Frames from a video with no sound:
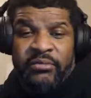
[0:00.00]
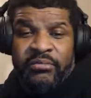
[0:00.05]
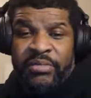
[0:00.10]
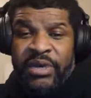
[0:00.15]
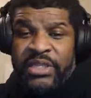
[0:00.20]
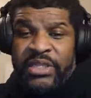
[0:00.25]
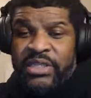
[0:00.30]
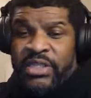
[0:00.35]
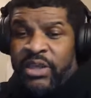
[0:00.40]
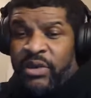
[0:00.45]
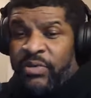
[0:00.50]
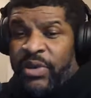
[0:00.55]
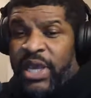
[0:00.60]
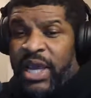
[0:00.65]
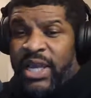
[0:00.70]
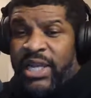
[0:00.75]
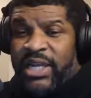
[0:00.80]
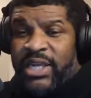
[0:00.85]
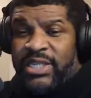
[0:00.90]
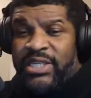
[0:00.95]
But so we
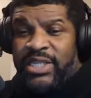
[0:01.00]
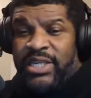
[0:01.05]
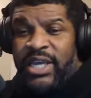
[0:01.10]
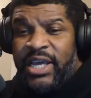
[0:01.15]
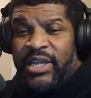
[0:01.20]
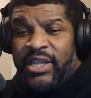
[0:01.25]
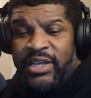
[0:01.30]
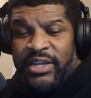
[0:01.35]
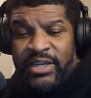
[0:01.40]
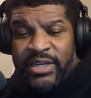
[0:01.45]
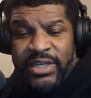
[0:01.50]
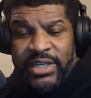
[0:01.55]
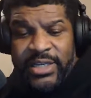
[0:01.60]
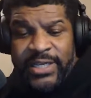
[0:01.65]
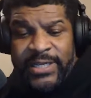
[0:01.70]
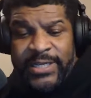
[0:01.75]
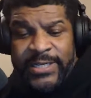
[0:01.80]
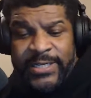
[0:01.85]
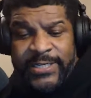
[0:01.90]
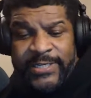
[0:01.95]
got to get together
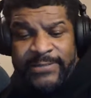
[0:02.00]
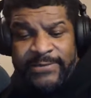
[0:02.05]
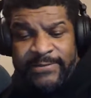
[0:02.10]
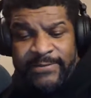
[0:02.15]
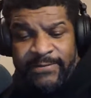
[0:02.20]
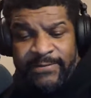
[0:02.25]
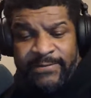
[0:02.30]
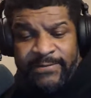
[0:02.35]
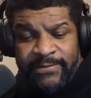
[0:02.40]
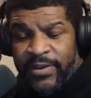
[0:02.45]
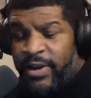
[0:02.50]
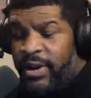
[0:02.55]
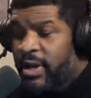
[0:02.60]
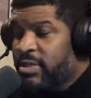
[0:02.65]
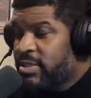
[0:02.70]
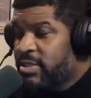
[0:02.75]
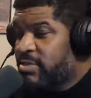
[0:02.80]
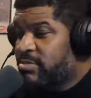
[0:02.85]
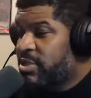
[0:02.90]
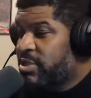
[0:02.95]
to figure
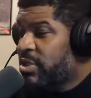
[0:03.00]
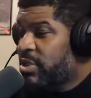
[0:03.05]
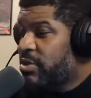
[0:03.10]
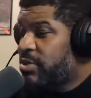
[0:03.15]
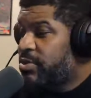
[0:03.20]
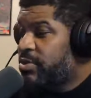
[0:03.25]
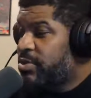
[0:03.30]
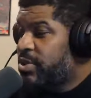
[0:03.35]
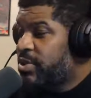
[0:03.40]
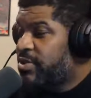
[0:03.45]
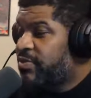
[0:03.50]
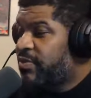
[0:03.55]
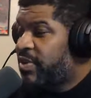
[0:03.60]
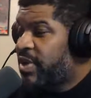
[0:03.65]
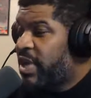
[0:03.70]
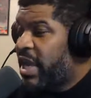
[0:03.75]
out some solutions for